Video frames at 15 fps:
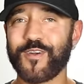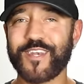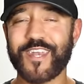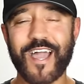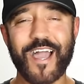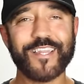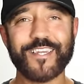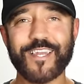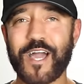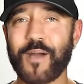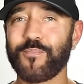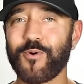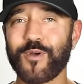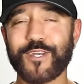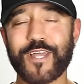
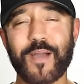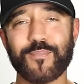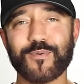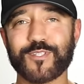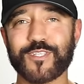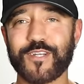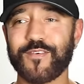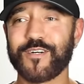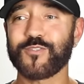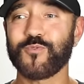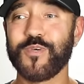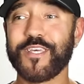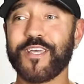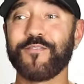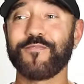99.9% of us,
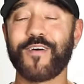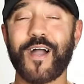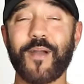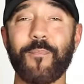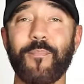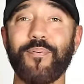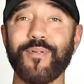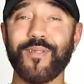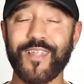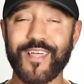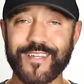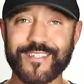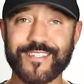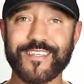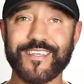we could find
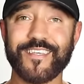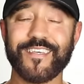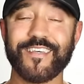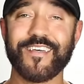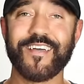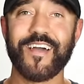plenty